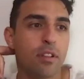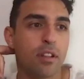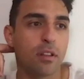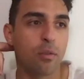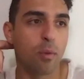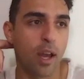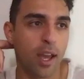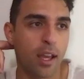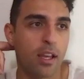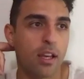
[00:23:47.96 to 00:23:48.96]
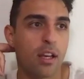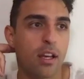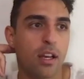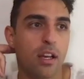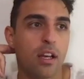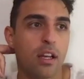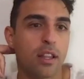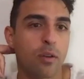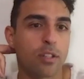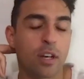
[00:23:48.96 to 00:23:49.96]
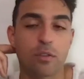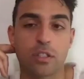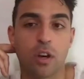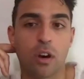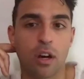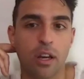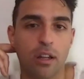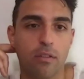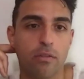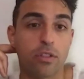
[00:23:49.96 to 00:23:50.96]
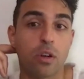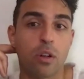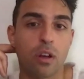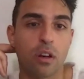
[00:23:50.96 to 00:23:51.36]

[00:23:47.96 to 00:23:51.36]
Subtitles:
the way that I was taught for so long.